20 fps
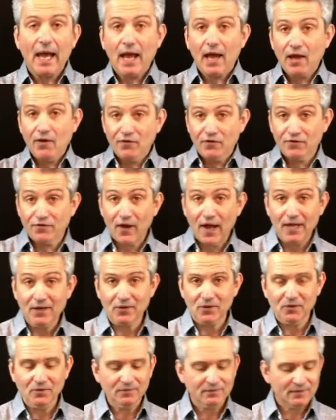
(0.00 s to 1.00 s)

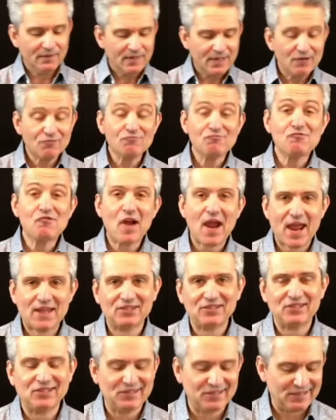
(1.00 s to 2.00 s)
Final,
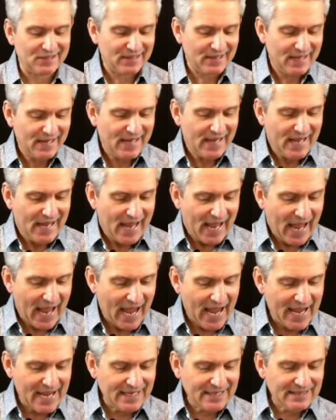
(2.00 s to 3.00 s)
rest.
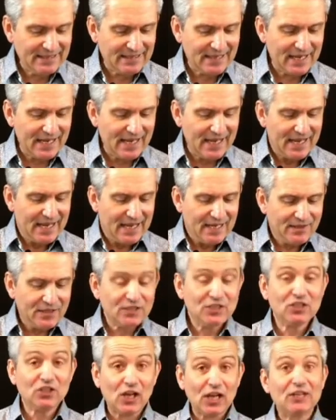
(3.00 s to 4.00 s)
And
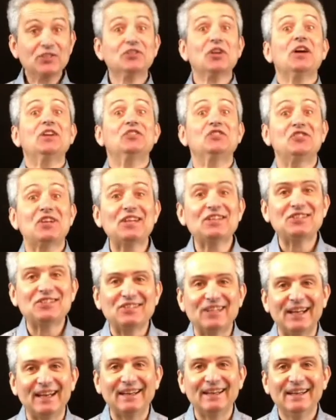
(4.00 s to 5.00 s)
this is like
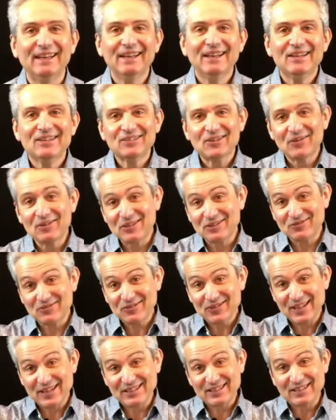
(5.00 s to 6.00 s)
digesting. So
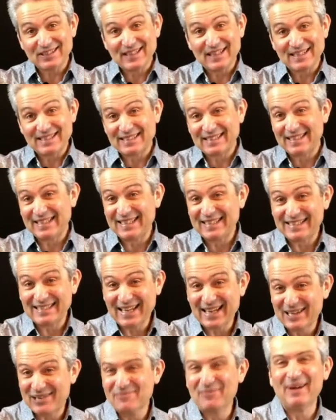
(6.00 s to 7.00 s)
it's
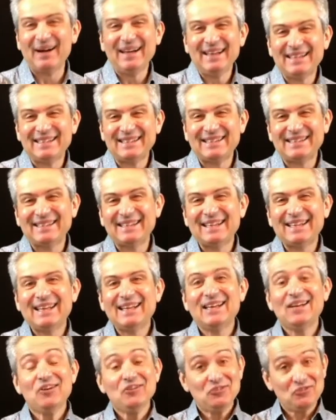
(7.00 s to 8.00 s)
take a bite,
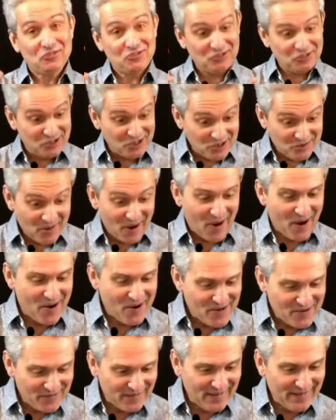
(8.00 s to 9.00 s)
chew
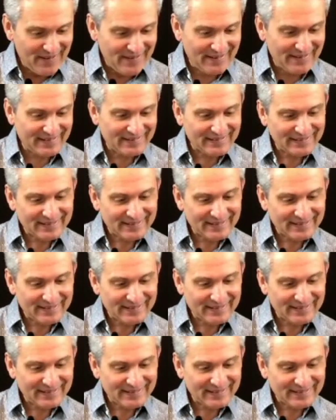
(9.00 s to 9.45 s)
over,